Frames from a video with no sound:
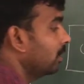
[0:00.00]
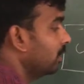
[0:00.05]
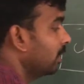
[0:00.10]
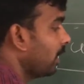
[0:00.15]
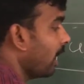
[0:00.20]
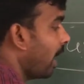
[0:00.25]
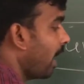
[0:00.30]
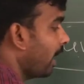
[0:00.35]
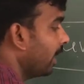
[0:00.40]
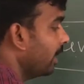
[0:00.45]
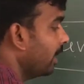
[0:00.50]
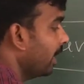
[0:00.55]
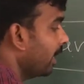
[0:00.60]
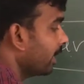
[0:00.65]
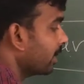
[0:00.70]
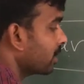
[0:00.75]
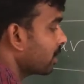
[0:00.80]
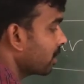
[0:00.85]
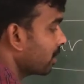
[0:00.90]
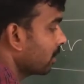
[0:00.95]
the
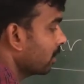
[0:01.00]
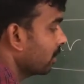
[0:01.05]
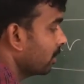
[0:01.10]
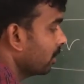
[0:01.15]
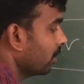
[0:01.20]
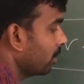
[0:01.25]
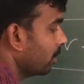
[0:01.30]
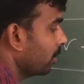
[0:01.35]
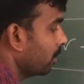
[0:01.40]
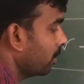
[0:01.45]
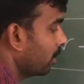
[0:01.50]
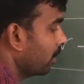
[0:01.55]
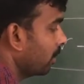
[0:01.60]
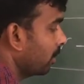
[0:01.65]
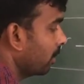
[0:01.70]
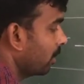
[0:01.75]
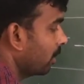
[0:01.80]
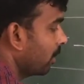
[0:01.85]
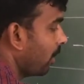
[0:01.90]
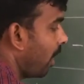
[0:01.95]
ilet
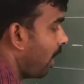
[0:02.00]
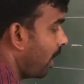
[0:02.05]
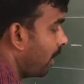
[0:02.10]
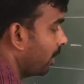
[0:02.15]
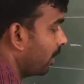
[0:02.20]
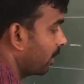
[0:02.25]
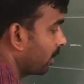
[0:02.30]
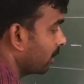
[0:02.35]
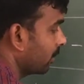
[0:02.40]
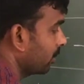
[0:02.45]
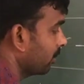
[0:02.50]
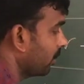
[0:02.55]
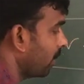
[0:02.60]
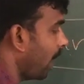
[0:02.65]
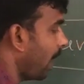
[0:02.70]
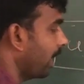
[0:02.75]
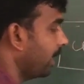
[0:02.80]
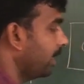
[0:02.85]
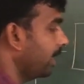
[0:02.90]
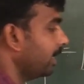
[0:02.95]
order.
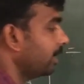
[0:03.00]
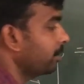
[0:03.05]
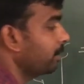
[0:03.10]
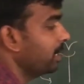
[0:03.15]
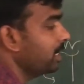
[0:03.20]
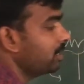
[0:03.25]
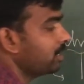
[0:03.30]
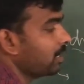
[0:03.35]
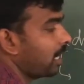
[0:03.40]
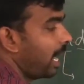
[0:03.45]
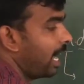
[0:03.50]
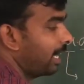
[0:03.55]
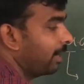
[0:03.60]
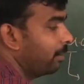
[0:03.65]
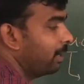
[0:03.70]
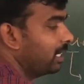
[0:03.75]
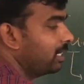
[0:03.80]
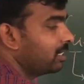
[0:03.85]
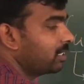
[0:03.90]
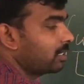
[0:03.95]
Ilet means I
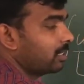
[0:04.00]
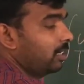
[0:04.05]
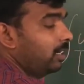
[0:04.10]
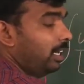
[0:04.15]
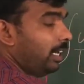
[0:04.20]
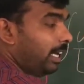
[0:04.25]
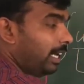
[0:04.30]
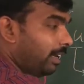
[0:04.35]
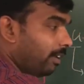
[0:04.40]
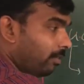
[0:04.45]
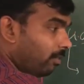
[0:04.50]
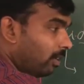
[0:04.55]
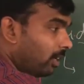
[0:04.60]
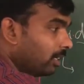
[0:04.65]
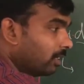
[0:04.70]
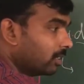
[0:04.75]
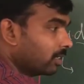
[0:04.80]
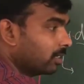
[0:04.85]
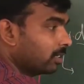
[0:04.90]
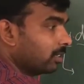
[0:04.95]
means
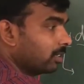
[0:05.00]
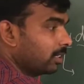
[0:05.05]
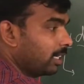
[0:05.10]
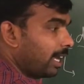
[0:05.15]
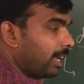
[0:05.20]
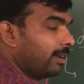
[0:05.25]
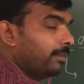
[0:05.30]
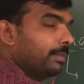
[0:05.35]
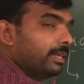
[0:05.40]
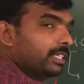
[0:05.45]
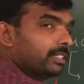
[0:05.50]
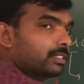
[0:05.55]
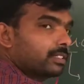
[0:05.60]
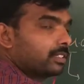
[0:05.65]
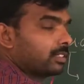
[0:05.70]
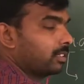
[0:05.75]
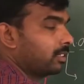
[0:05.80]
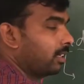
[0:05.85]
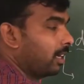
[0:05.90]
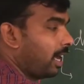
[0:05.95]
inverse, L means
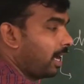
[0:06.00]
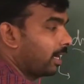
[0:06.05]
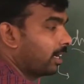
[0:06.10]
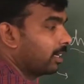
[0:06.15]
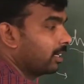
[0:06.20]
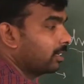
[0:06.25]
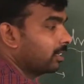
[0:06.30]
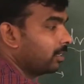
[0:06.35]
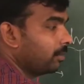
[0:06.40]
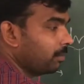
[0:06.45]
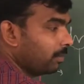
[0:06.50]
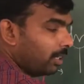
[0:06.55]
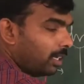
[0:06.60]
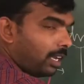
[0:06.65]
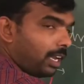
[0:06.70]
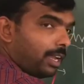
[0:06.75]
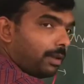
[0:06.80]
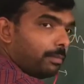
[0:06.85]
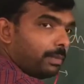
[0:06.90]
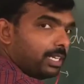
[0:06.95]
logarithm,
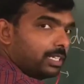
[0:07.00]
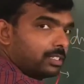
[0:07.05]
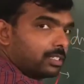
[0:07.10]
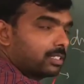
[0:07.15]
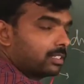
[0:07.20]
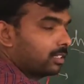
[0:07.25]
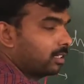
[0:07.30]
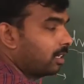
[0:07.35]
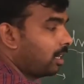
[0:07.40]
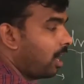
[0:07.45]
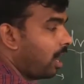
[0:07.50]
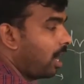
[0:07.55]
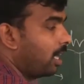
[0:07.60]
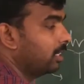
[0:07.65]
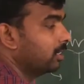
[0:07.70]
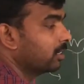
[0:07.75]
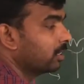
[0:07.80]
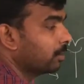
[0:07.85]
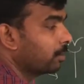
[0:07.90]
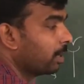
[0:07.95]
A means
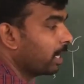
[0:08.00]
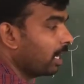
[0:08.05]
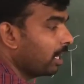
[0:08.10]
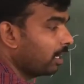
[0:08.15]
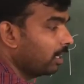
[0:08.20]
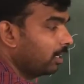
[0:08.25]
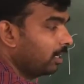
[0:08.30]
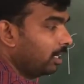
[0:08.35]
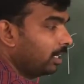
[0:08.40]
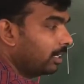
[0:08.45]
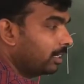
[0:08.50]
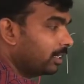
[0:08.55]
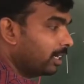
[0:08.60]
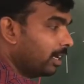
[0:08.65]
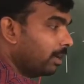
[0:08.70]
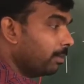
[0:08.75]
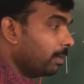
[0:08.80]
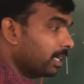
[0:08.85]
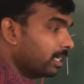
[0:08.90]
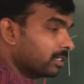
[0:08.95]
algebra, T
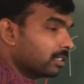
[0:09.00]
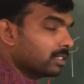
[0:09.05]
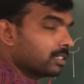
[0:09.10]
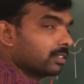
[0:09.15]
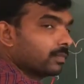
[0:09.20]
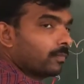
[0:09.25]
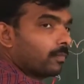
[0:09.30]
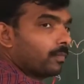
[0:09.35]
means